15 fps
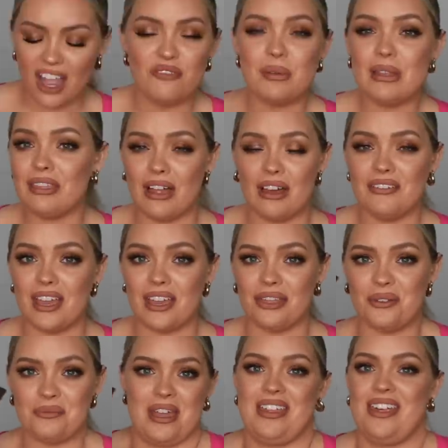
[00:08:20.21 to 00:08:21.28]
I've been loving
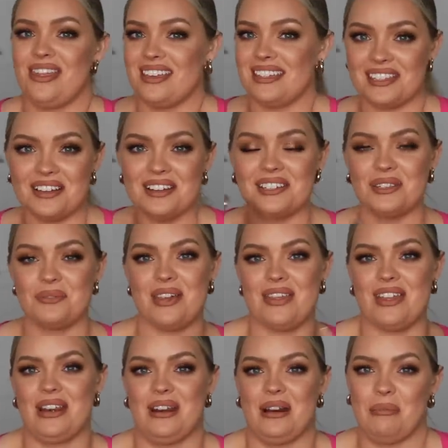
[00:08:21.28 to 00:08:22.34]
the way that this looks, the way
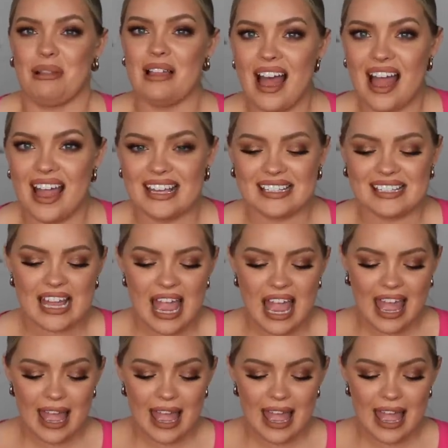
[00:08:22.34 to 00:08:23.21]
that it applies,